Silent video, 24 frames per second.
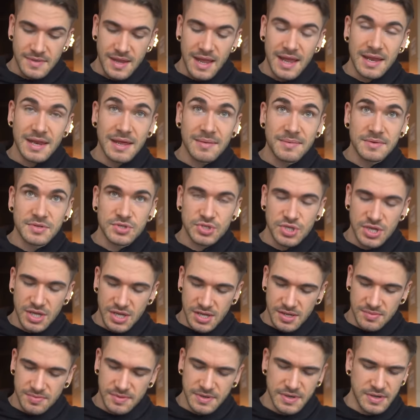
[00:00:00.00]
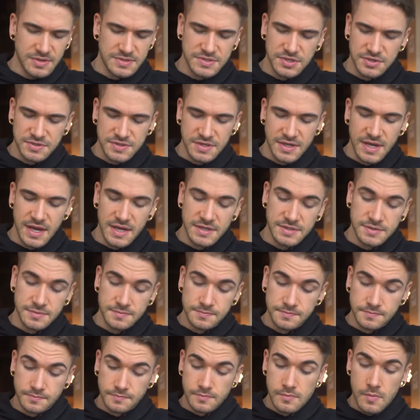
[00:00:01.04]
And MSG. But no, seriously, guys.
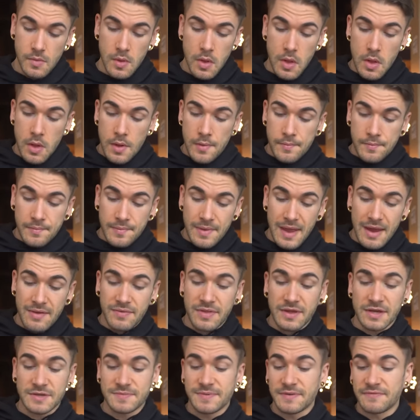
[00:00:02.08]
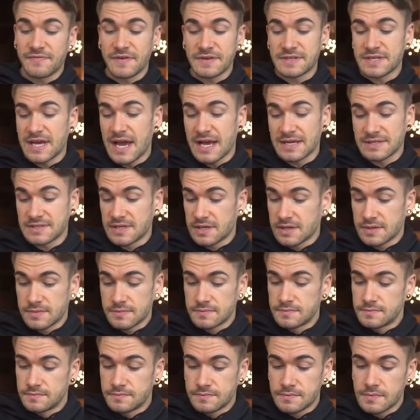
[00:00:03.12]
Everything's been fantastic.
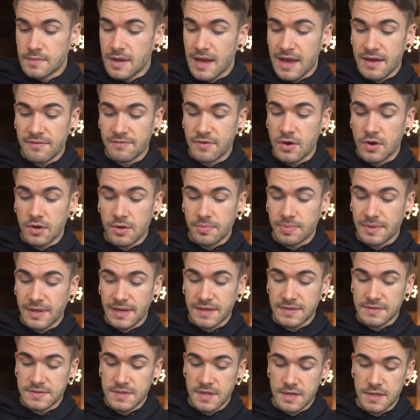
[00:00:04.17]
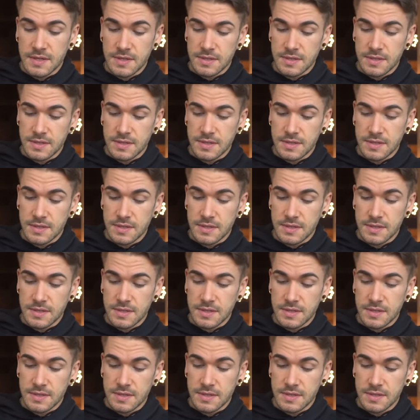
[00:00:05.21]
I have no complaints.